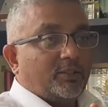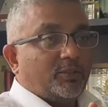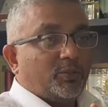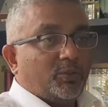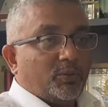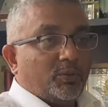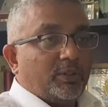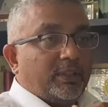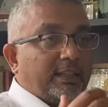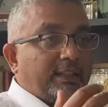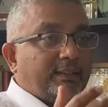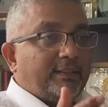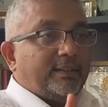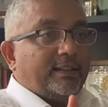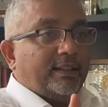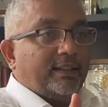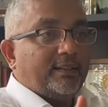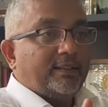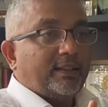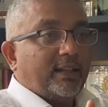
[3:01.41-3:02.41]
So these
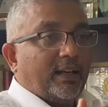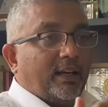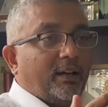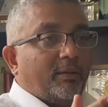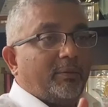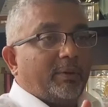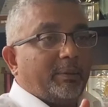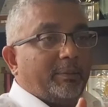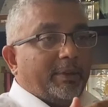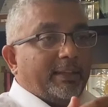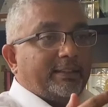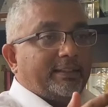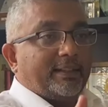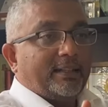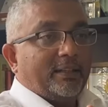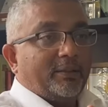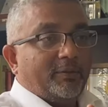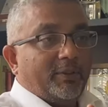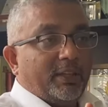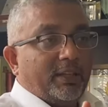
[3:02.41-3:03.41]
things are
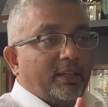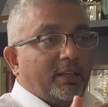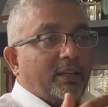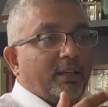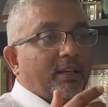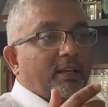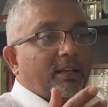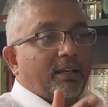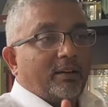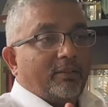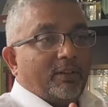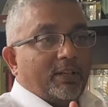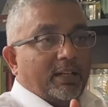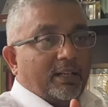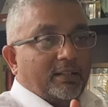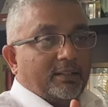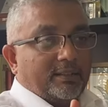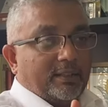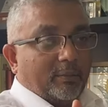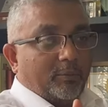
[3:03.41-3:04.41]
basically be covered
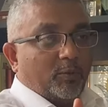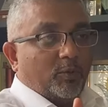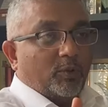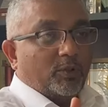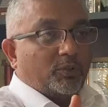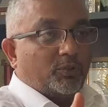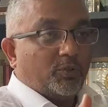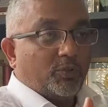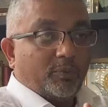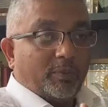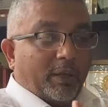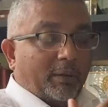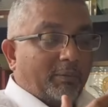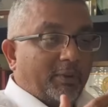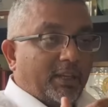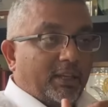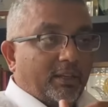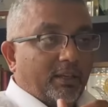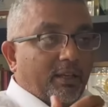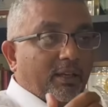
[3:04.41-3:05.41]
under support. So
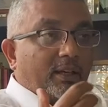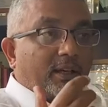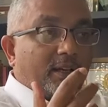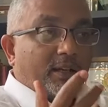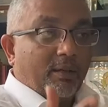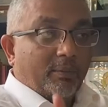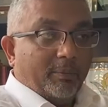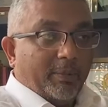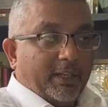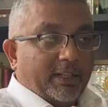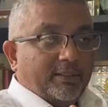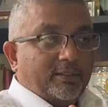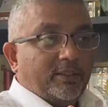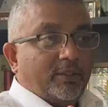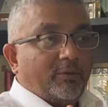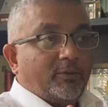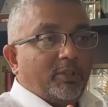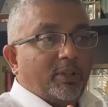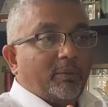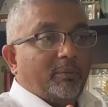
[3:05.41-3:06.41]
maybe competency
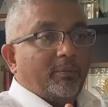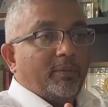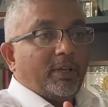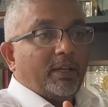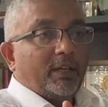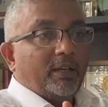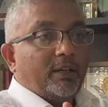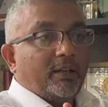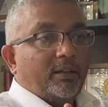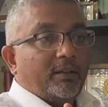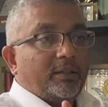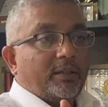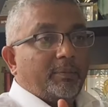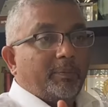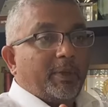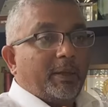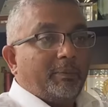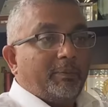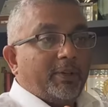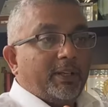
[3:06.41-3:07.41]
of them, the
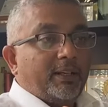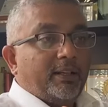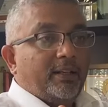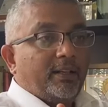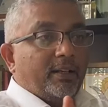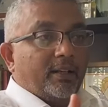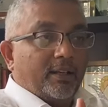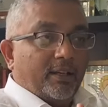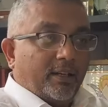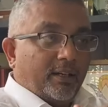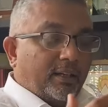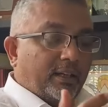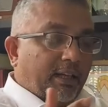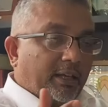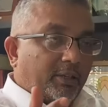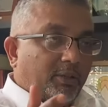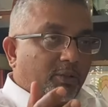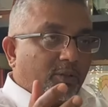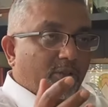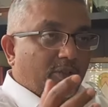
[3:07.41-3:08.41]
people,
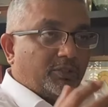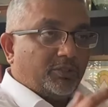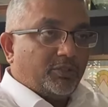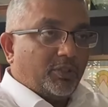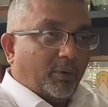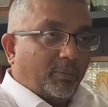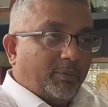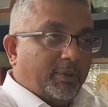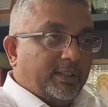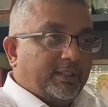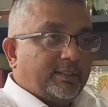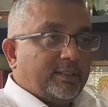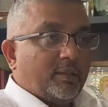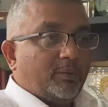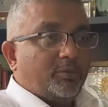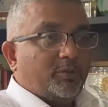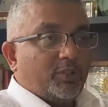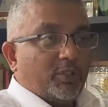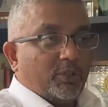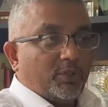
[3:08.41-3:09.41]
job
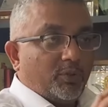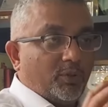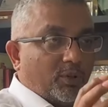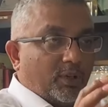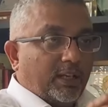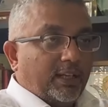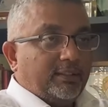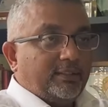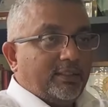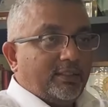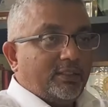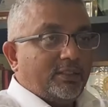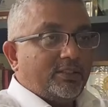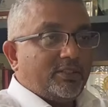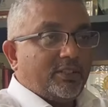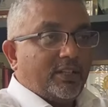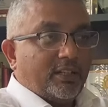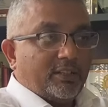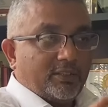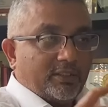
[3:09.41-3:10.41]
description, your organization
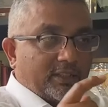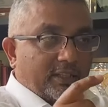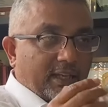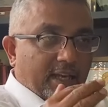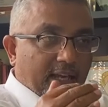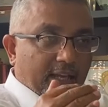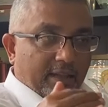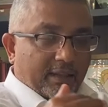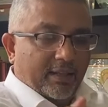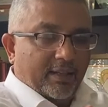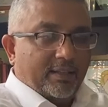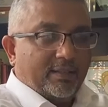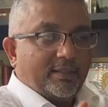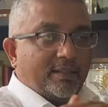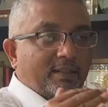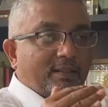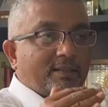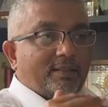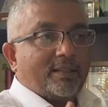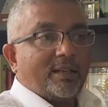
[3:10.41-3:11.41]
structure, these
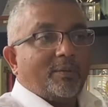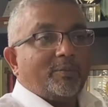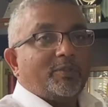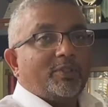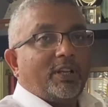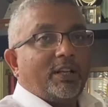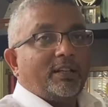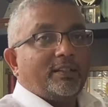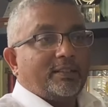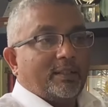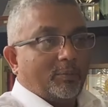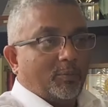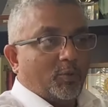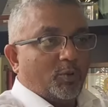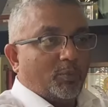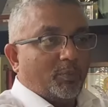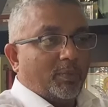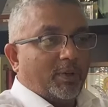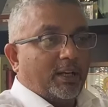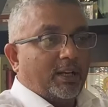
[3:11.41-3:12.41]
things comes under
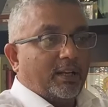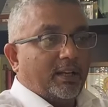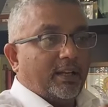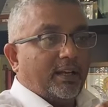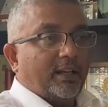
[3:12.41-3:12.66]
support part.